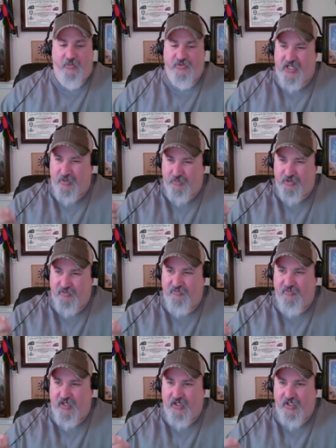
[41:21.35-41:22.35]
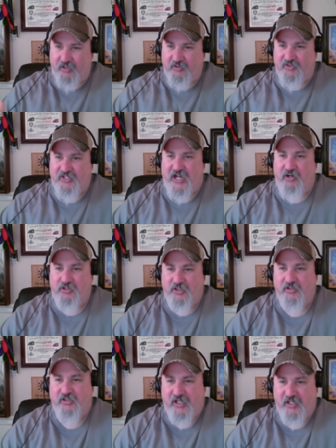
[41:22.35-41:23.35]
was that real fine talc
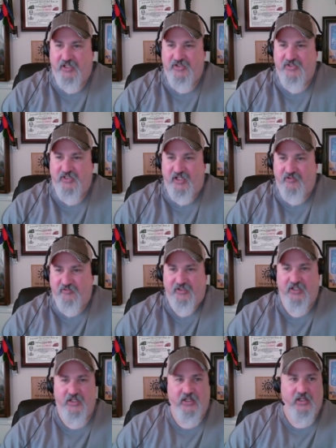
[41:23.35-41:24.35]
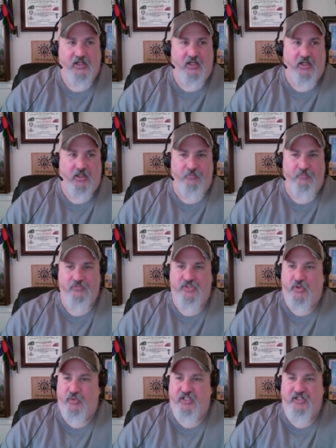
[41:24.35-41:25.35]
kind of stuff. Yeah. Um,
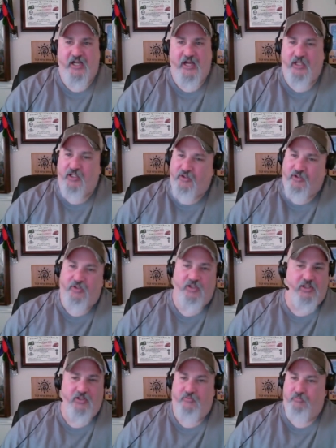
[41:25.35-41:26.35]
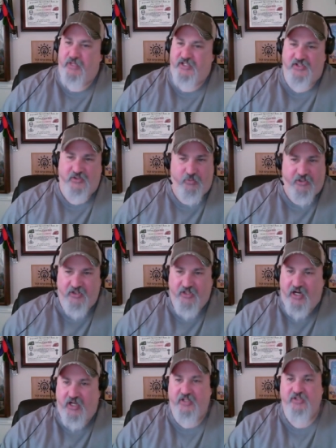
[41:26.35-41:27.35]
so at night, it messes with
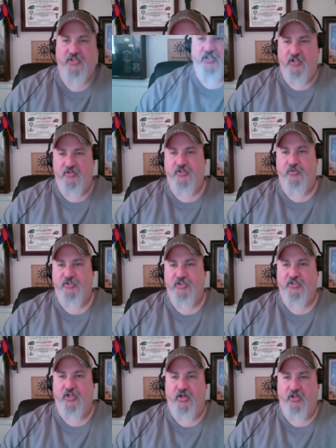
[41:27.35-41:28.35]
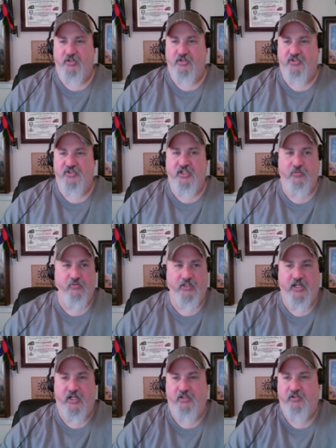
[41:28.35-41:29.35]
nods, you know, so it was just harder to see when we
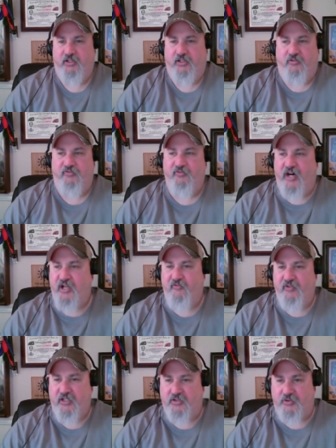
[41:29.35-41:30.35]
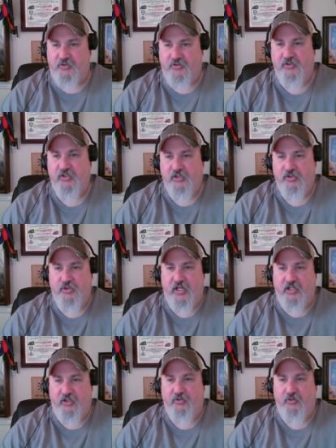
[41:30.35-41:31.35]
got, you know, five vehicles
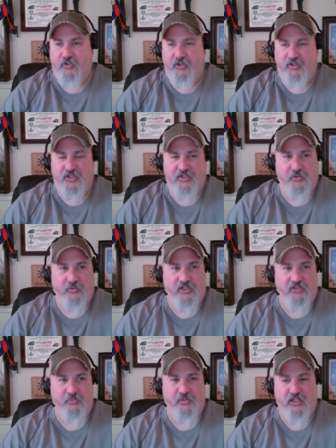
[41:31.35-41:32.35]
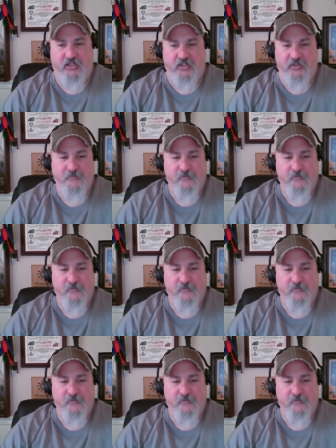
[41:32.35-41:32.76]
trekking through there at a decent rate of speed. And